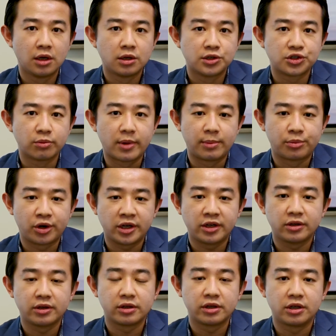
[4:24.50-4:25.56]
So
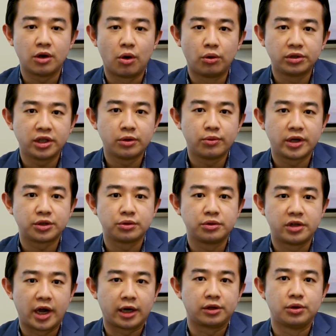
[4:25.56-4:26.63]
Manpreet, the only way to
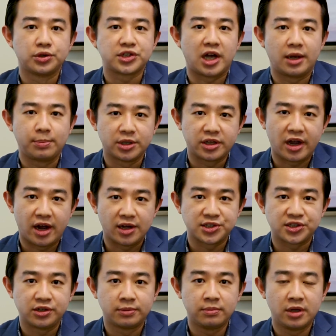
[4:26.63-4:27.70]
diagnose high
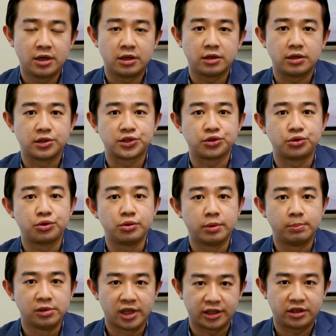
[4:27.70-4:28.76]
potassium is to do
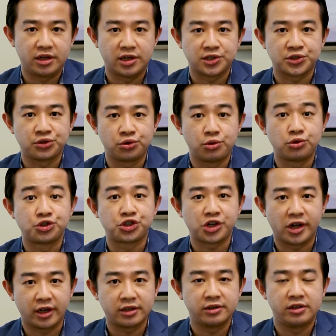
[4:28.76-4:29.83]
a blood test to
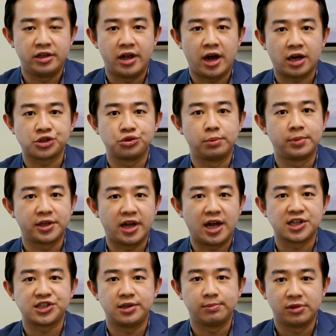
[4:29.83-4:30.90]
check the actual
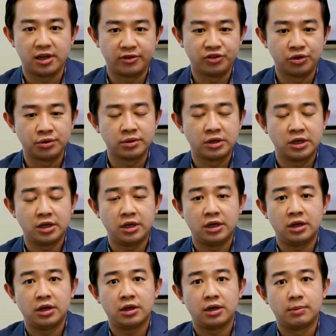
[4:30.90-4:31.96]
potassium level.
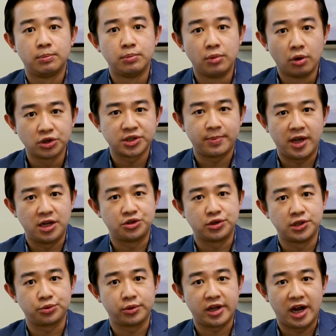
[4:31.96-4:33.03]
Most
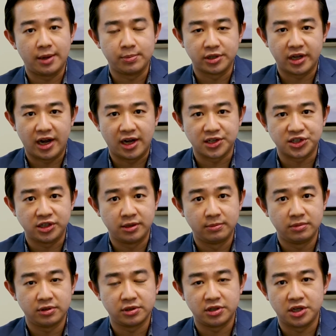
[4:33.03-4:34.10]
patients with high
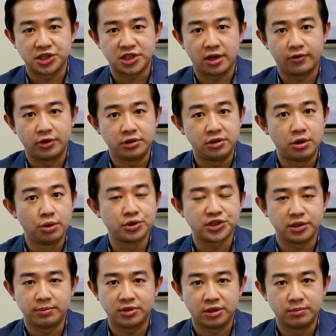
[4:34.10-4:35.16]
potassium, they suffer no
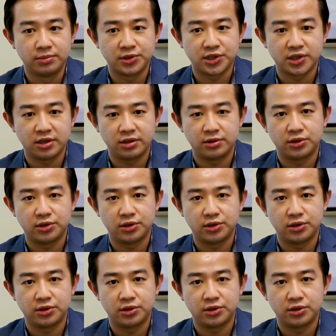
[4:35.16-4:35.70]
symptoms.